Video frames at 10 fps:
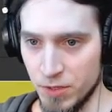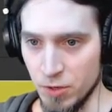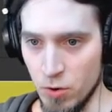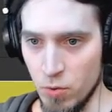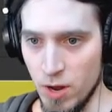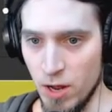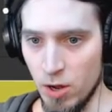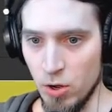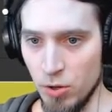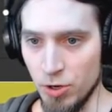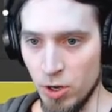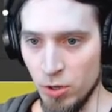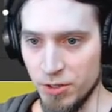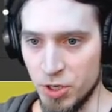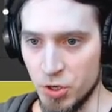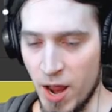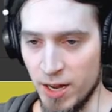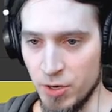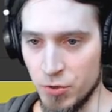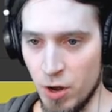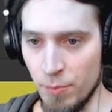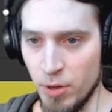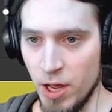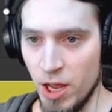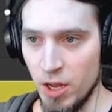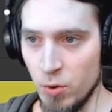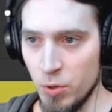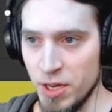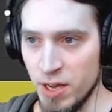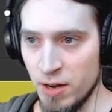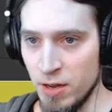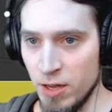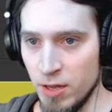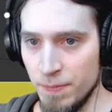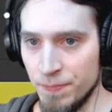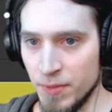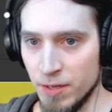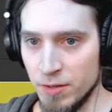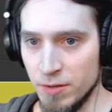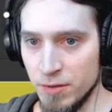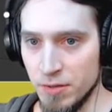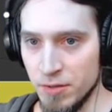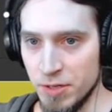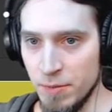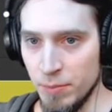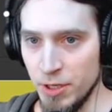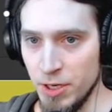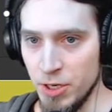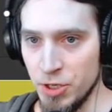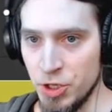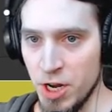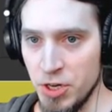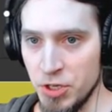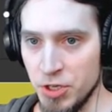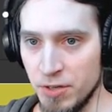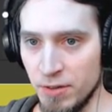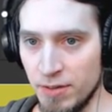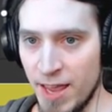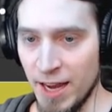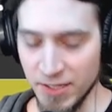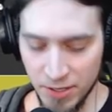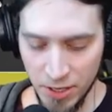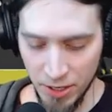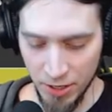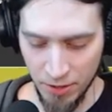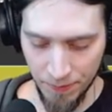so hold alt, drag and drop, we can simply change the text here